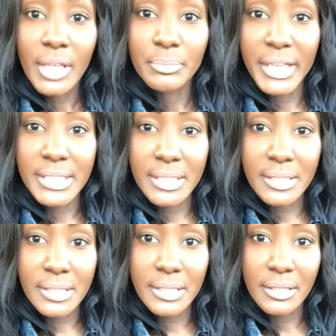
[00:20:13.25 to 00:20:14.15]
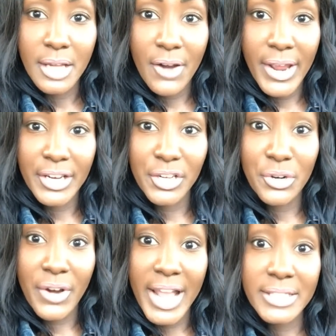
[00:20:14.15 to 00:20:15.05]
Make sense? All right.
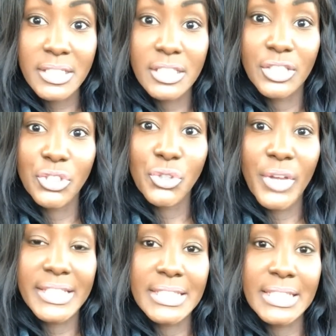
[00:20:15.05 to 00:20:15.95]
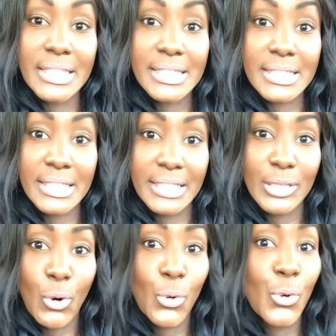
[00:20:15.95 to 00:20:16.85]
Congrats to you and TC.
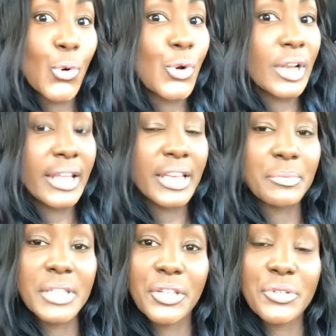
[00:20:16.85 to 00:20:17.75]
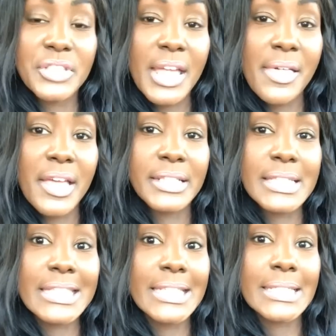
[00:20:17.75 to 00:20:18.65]
Ooh, don't let him hear you say that.
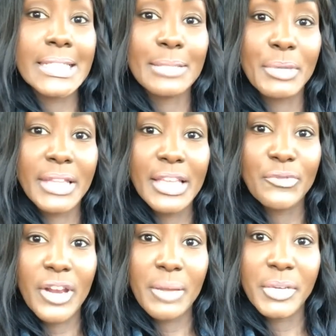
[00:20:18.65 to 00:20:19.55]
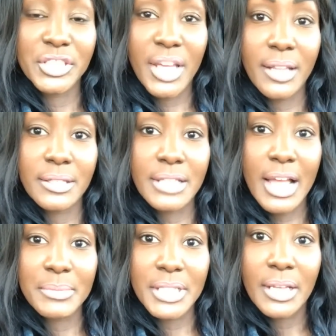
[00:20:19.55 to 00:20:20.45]
It's CT. But thank you very much, Jonathan
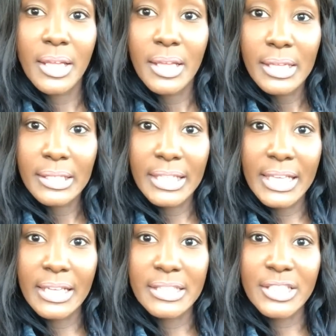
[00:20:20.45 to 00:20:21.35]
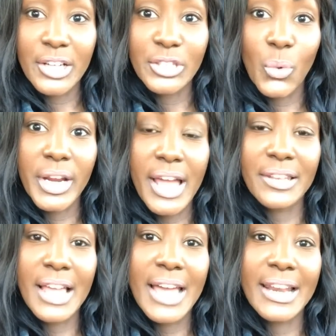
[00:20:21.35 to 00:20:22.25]
Thompson. Lena, start the
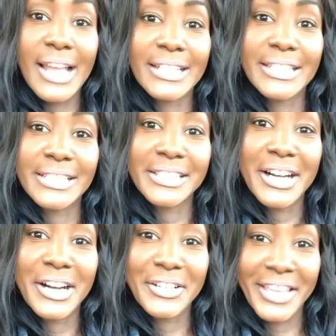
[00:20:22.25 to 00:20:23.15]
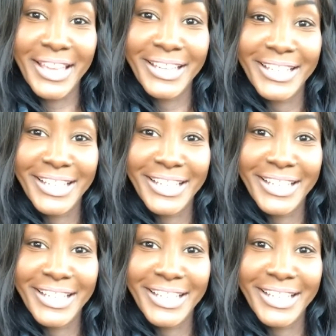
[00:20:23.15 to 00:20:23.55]
workout line idea. Okay.